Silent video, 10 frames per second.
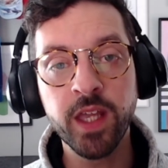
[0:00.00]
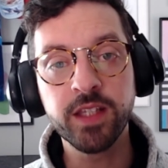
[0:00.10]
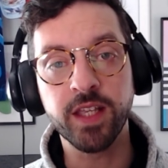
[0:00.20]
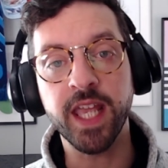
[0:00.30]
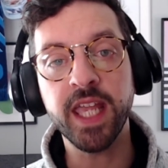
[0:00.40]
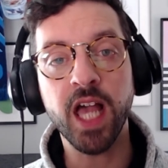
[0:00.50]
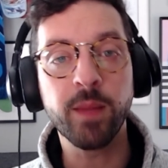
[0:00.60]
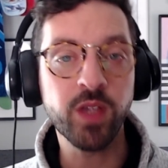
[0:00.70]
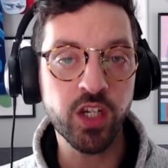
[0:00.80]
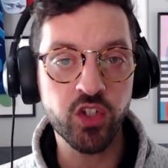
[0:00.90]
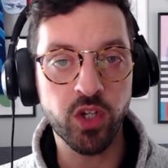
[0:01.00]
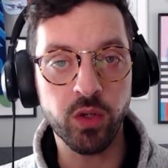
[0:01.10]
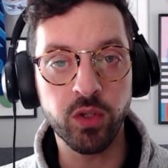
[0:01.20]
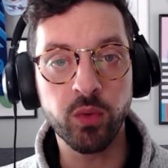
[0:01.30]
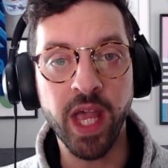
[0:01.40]
Today, I'm going to show
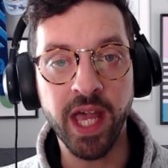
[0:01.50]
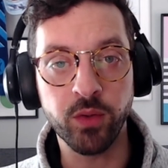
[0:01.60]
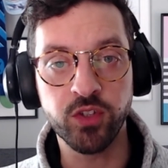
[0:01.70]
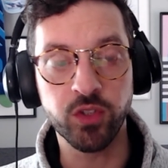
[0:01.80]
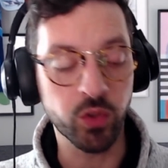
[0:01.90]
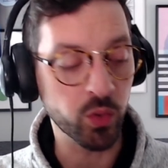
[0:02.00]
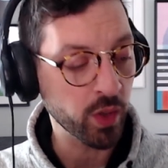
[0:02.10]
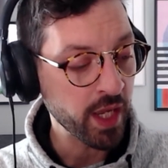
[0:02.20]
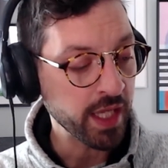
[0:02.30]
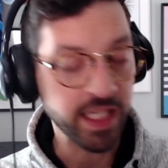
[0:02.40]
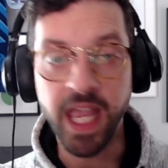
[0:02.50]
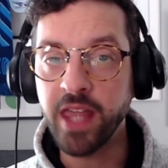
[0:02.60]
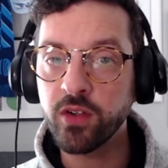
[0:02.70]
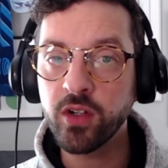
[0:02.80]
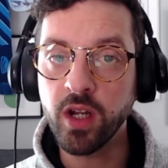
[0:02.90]
you how to
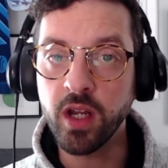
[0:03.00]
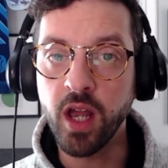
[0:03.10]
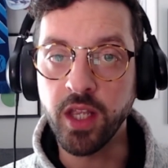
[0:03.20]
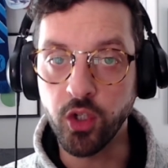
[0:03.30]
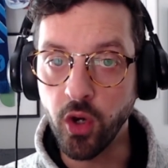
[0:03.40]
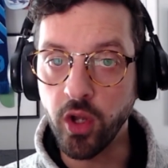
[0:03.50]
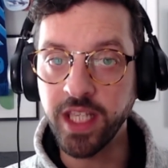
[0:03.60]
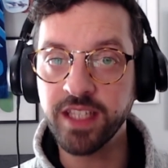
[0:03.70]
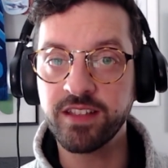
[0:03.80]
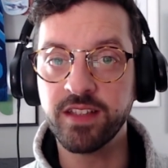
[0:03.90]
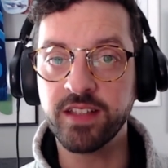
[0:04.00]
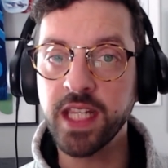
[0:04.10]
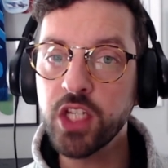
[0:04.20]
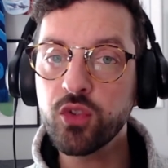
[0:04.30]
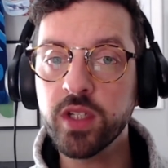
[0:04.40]
gather uh, your audience's
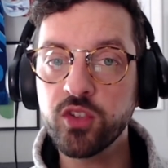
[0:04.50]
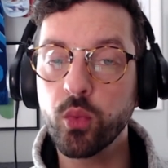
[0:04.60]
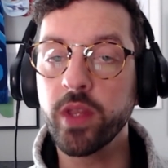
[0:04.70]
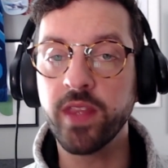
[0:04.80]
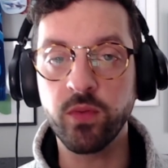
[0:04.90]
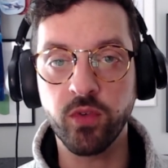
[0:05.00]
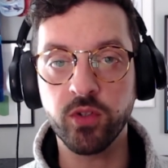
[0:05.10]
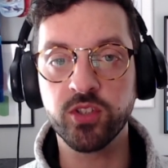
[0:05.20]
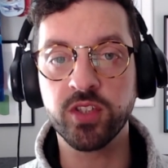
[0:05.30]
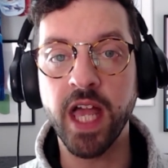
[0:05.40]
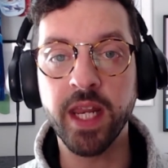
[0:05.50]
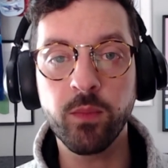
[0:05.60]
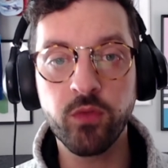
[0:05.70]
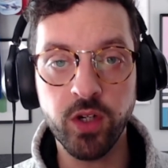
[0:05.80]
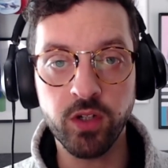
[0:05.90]
interest when they first sign up
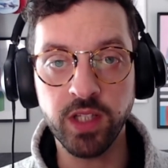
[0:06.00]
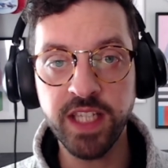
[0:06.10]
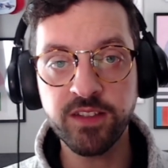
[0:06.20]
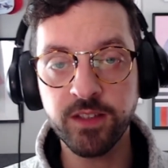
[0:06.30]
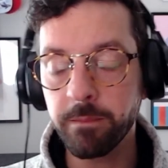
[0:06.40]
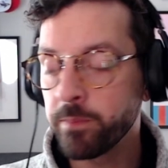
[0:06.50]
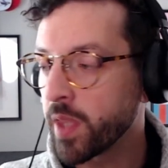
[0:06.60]
for your list,